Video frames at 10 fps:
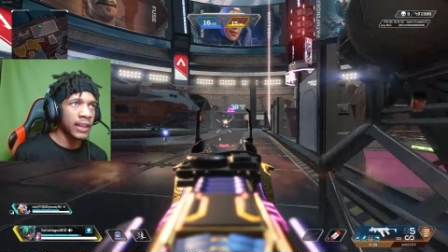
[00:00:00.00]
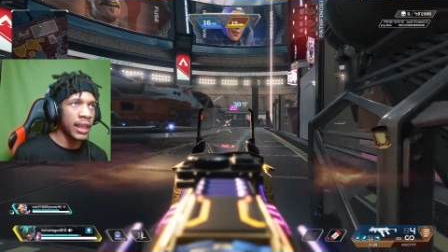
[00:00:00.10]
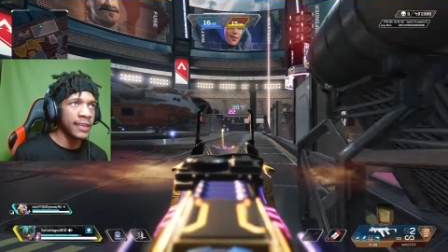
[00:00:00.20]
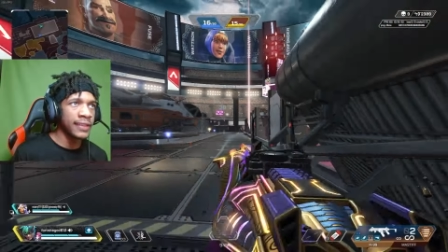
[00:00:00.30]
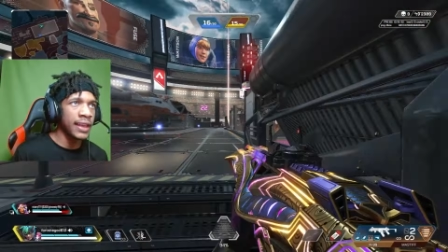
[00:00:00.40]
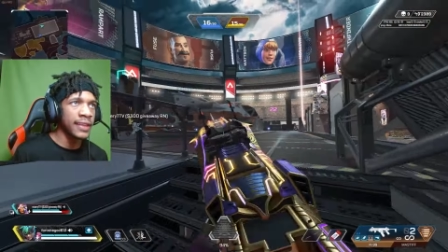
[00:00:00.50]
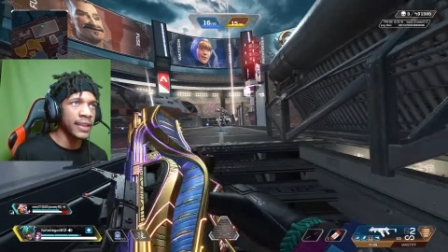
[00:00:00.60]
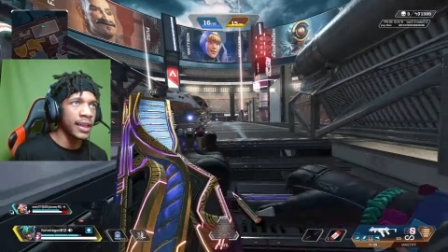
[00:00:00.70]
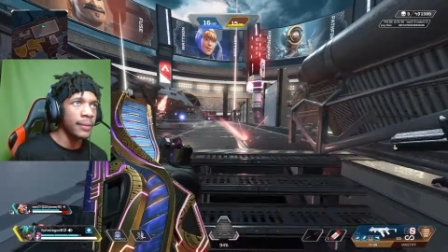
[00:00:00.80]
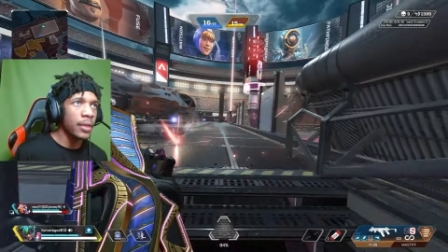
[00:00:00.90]
lit, he's lit, he's
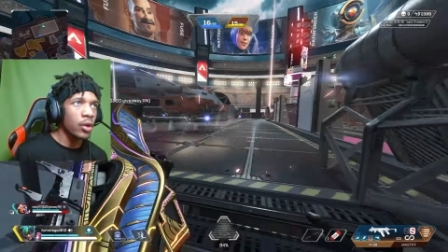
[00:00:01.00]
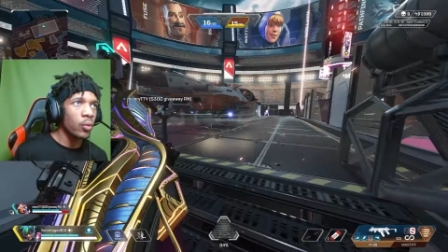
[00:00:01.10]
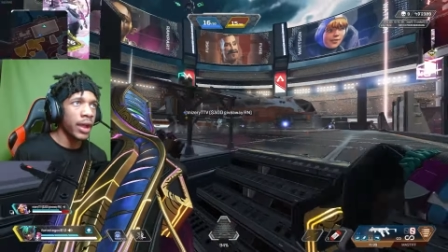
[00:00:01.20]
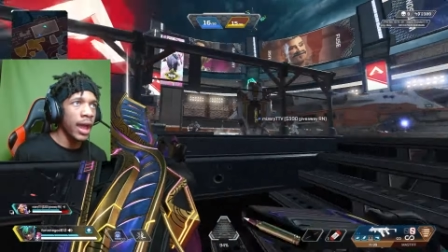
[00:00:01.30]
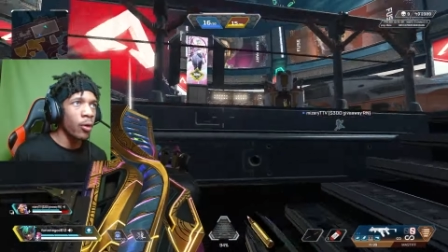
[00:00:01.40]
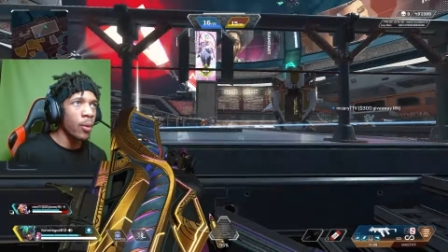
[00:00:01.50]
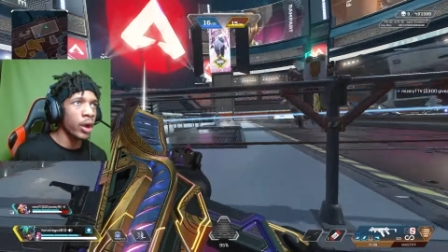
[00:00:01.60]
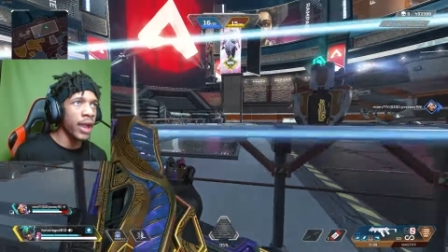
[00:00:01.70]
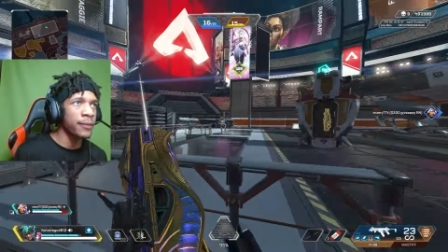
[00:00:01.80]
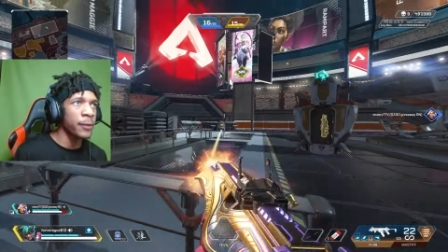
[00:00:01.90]
lit. One guy, one more
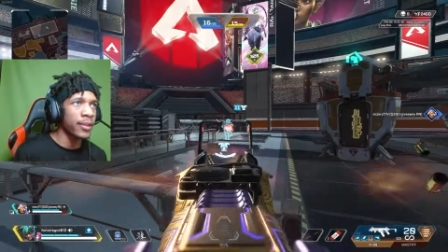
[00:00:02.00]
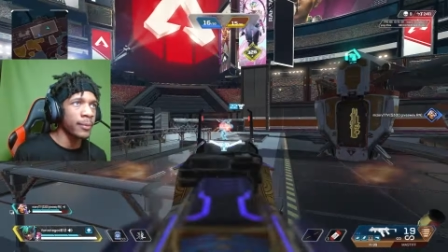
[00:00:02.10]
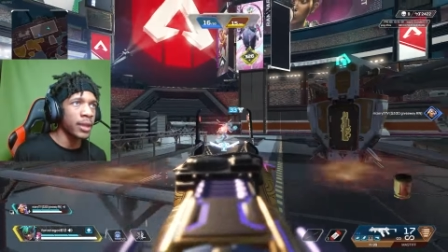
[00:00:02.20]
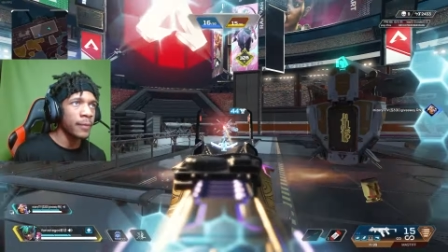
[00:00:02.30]
guy's pushing me.